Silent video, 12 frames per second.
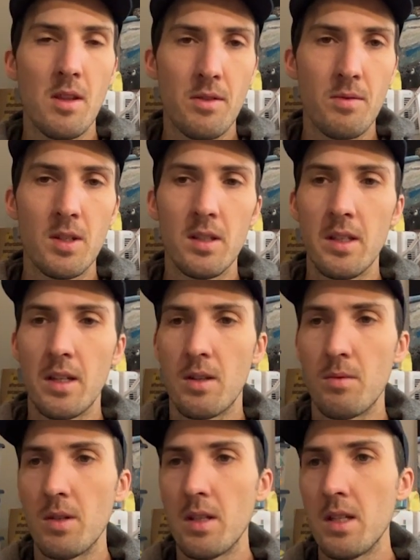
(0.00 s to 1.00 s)
3
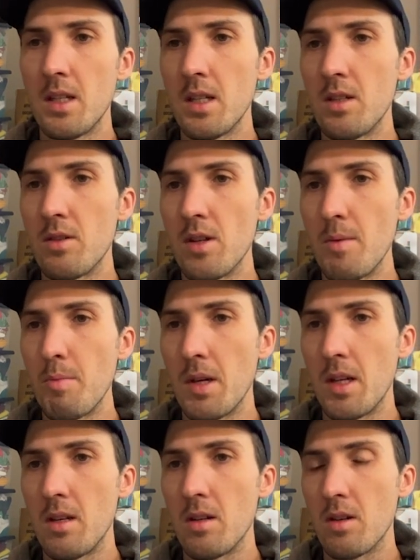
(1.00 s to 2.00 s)
liter really did creep
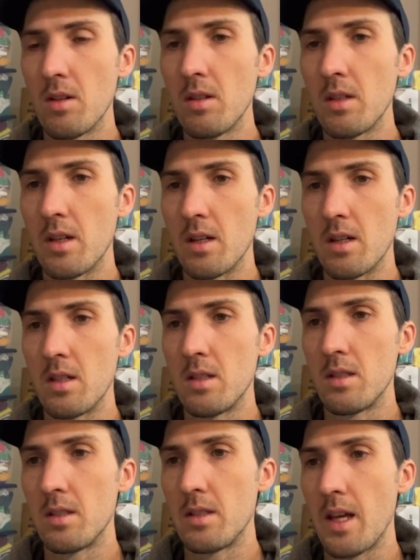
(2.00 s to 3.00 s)
in earlier
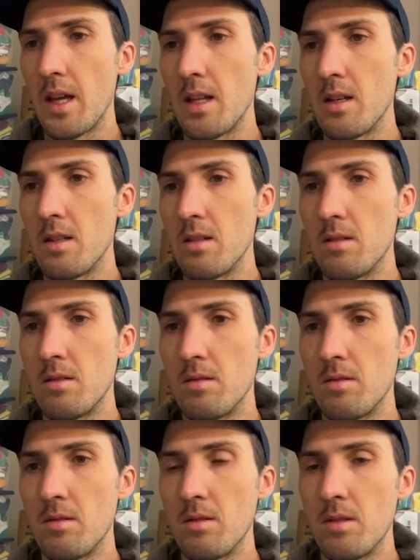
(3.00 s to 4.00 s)
than,
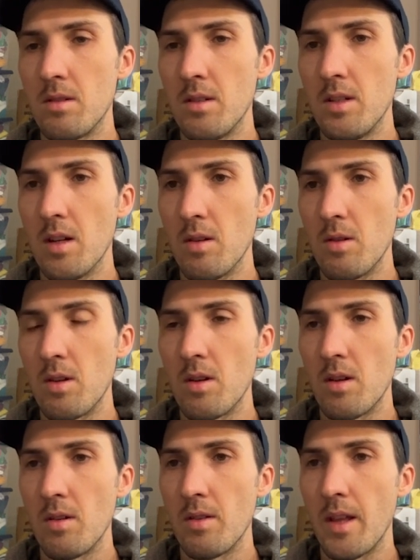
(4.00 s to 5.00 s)
you know,
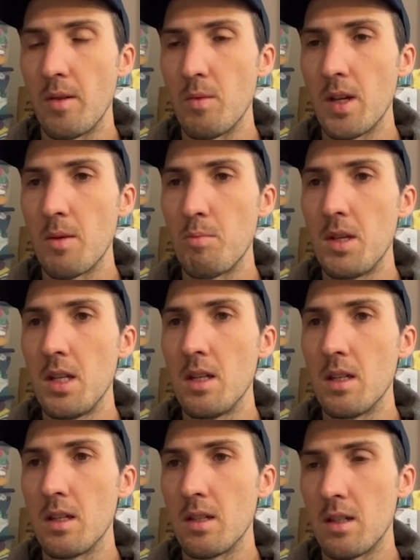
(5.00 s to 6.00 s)
than
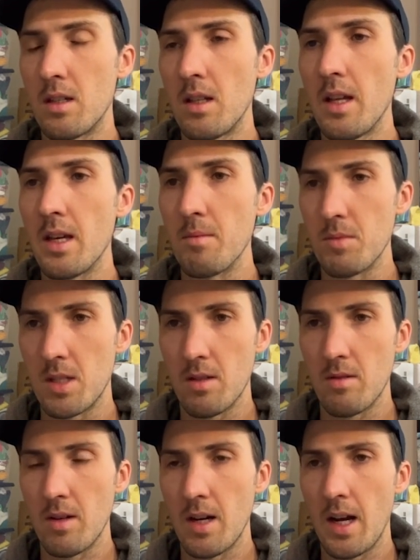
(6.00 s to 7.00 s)
Wikipedia claims.
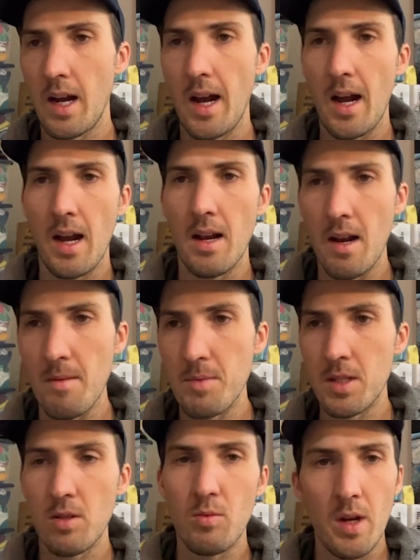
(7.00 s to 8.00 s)
So I'm
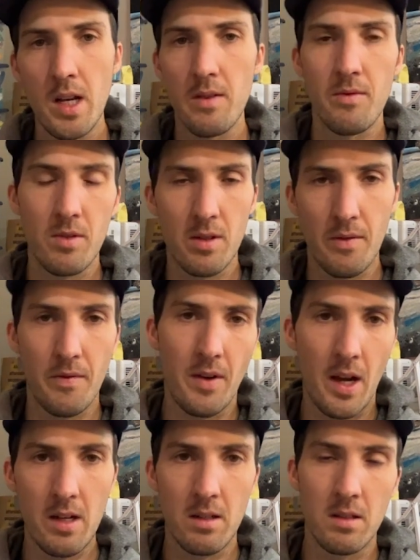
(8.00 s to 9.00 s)
still waiting for the
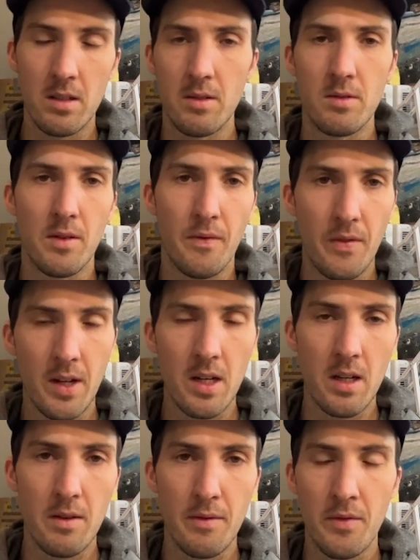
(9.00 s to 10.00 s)
final, you know,
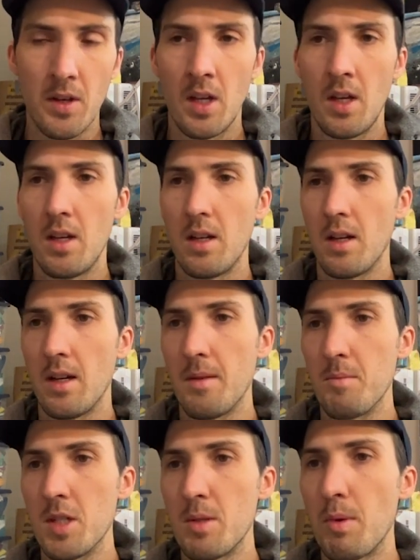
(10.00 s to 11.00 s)
definitive
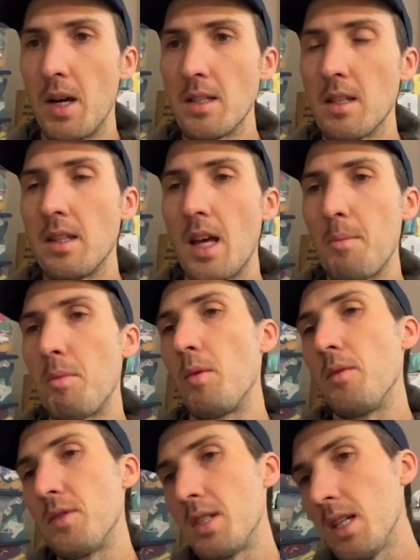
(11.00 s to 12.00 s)
response on that. But
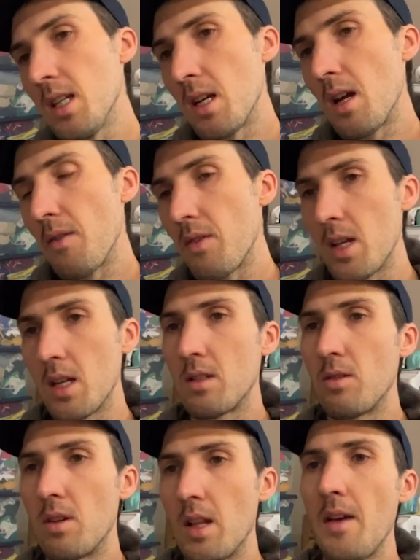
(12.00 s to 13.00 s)
we've seen enough
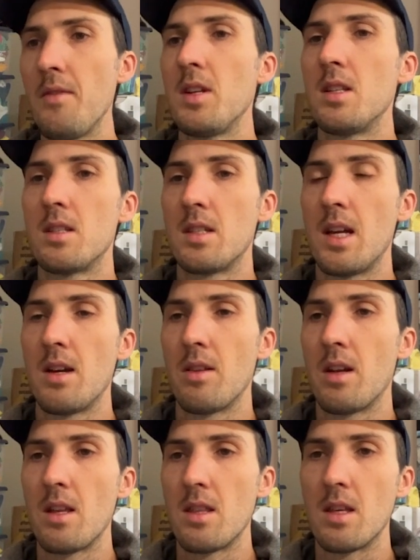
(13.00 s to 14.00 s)
anecdotal evidence now
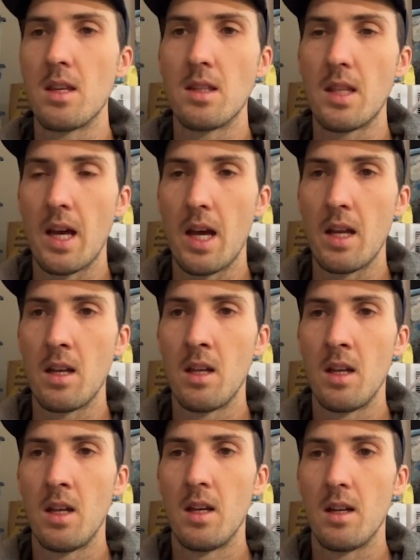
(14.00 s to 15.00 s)
that I think that
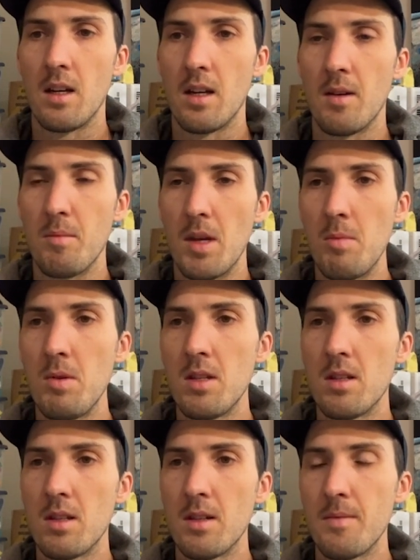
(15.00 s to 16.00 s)
maybe
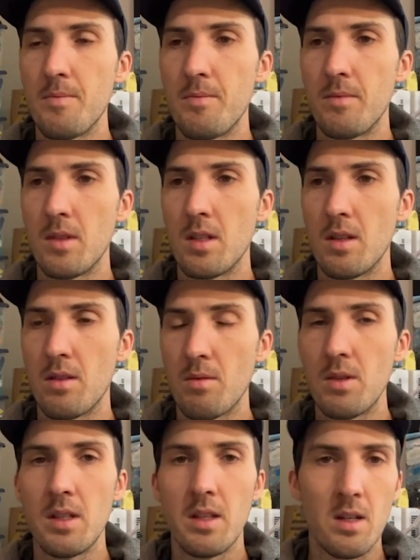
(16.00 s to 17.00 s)
the
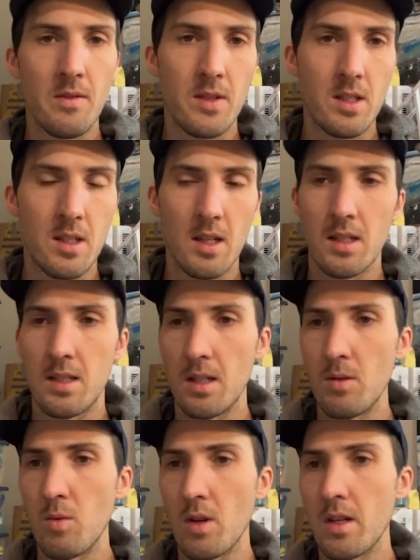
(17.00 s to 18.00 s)
3 liter V6
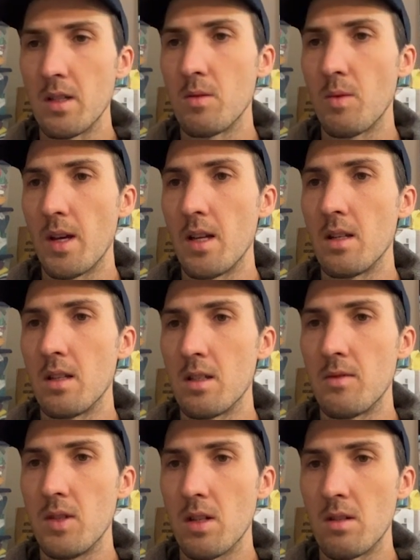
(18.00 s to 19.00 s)
did work its way into
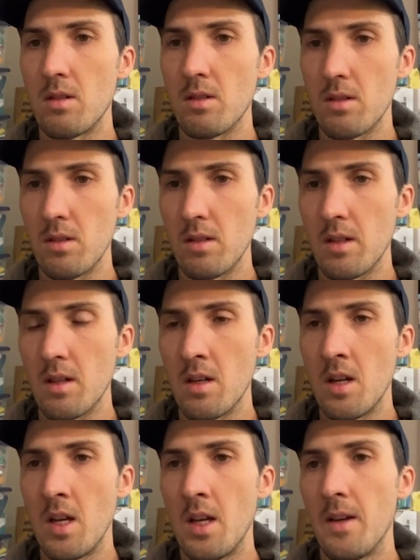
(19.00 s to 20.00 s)
this vehicle
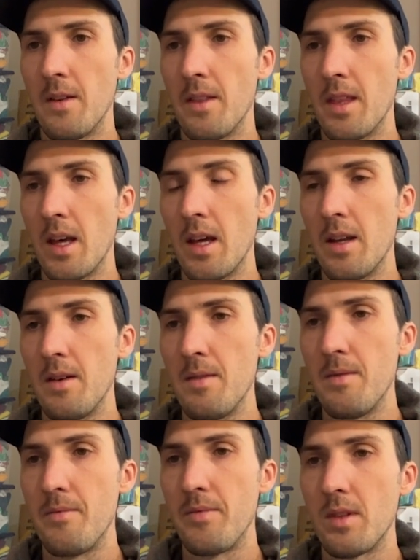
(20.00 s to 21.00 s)
earlier
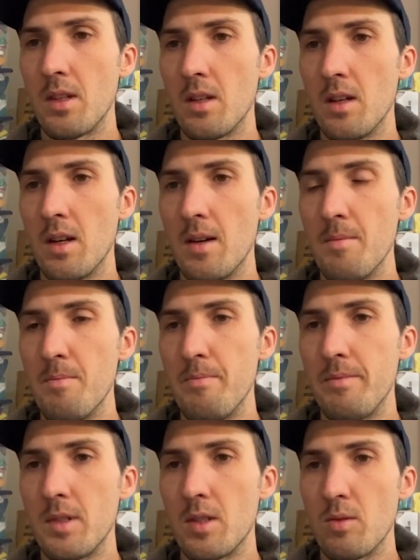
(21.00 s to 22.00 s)
than
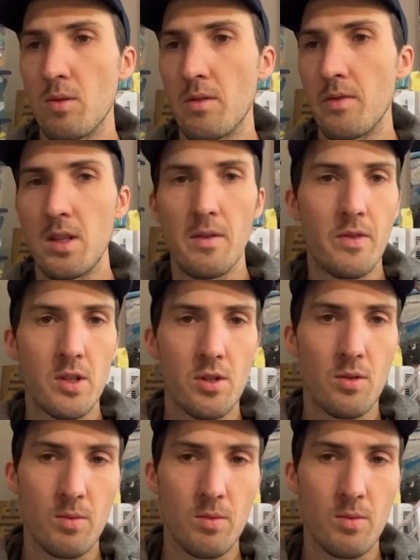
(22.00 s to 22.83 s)
sort of the official